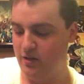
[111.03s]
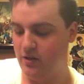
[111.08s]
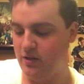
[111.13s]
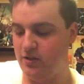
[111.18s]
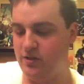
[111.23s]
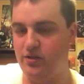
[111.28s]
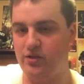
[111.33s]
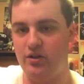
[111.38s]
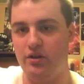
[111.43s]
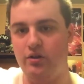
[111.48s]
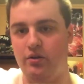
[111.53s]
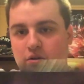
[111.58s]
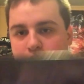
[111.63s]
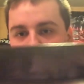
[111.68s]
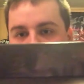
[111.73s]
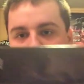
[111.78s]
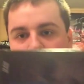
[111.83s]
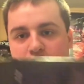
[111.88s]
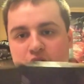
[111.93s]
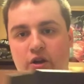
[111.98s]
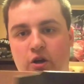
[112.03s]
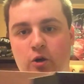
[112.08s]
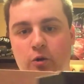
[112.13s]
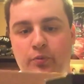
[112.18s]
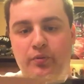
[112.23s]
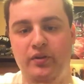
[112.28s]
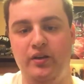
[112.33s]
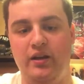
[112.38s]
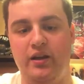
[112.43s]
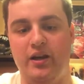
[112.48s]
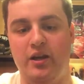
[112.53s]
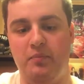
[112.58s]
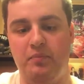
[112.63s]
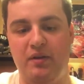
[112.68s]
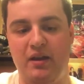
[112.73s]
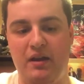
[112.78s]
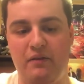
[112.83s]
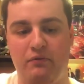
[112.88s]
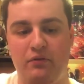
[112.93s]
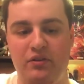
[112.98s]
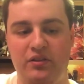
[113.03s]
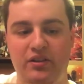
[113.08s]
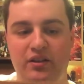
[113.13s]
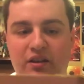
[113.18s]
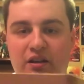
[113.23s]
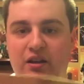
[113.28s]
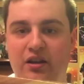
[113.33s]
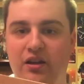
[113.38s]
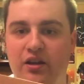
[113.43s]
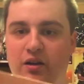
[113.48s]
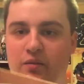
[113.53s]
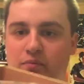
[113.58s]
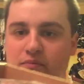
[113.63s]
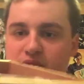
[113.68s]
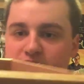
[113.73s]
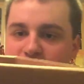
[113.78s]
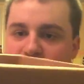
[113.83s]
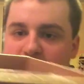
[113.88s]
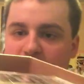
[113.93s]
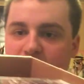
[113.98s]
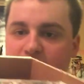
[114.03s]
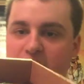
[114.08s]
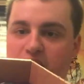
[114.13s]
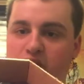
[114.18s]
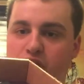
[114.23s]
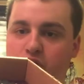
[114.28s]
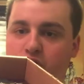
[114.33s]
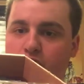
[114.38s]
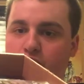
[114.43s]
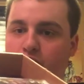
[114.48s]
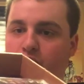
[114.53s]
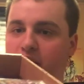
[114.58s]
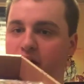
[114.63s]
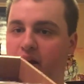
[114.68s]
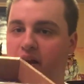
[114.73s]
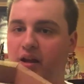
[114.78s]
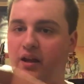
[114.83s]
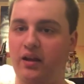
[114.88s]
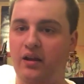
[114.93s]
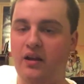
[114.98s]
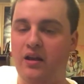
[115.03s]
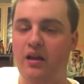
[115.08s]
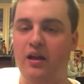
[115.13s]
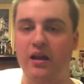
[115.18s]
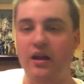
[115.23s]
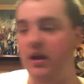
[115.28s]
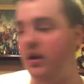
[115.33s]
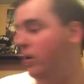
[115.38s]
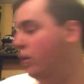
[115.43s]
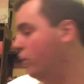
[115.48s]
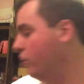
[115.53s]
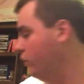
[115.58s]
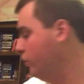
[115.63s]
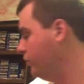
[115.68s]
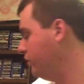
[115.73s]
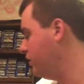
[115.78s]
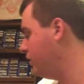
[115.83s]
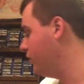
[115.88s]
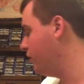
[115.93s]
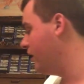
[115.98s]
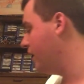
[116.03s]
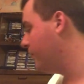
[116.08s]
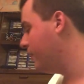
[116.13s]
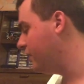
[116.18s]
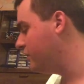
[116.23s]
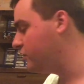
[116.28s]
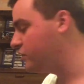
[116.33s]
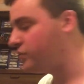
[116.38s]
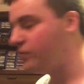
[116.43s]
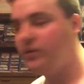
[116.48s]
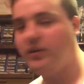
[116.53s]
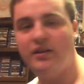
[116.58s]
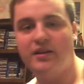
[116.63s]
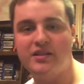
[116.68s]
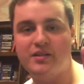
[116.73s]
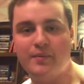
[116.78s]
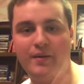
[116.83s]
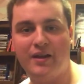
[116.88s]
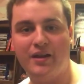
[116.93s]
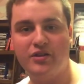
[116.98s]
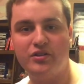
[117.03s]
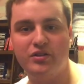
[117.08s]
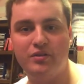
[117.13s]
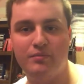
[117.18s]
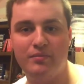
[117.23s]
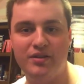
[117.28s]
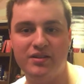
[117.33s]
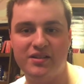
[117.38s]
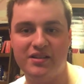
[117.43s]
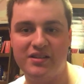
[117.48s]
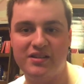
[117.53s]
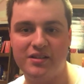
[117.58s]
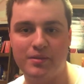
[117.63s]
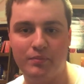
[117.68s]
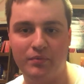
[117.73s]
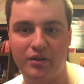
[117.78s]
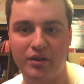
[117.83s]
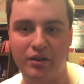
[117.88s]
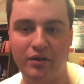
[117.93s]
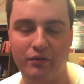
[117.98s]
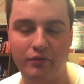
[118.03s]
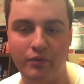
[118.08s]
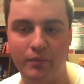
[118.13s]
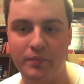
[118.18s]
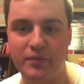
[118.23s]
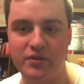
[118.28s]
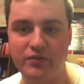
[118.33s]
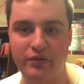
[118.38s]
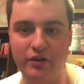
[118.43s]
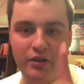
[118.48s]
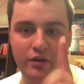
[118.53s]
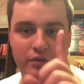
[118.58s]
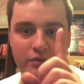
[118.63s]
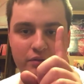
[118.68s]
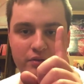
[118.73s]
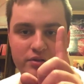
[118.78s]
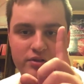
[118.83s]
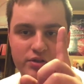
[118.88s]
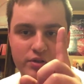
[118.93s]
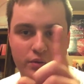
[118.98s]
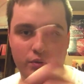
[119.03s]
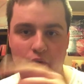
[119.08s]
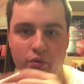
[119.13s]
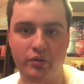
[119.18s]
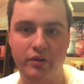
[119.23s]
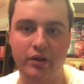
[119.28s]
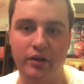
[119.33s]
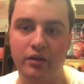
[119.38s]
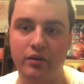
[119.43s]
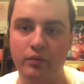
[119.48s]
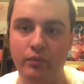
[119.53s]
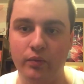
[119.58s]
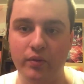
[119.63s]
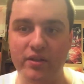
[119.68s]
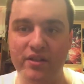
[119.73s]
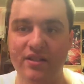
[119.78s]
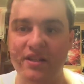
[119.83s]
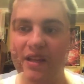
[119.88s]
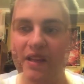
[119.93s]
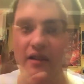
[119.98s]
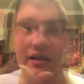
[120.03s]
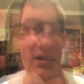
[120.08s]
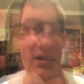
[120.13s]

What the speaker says: So when you open it up, everything comes in this tray, and holy crap, I just realized I'm actually missing something from this video. So hold on one second.